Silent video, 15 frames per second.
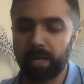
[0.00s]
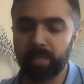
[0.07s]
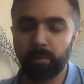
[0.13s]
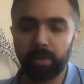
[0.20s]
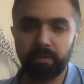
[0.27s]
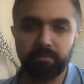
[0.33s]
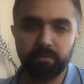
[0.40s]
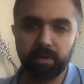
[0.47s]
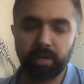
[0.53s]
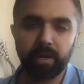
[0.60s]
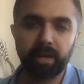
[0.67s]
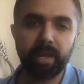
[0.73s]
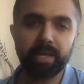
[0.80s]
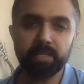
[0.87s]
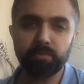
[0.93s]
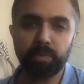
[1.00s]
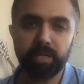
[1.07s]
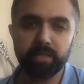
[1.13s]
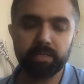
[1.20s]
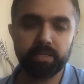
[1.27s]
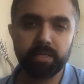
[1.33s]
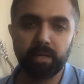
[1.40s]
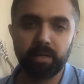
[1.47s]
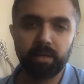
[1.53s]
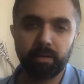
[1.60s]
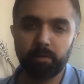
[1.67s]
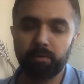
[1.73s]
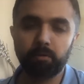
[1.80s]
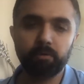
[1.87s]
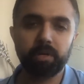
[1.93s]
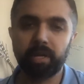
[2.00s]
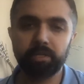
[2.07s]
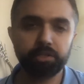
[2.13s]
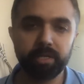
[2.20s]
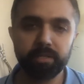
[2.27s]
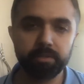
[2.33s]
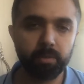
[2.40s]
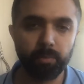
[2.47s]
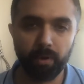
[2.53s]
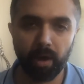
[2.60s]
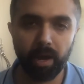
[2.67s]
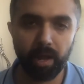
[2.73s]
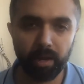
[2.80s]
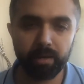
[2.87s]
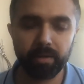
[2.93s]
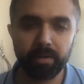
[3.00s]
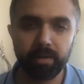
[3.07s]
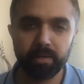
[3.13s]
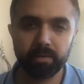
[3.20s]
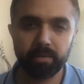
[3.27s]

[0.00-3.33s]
By the way, verticalized means you don't change the product.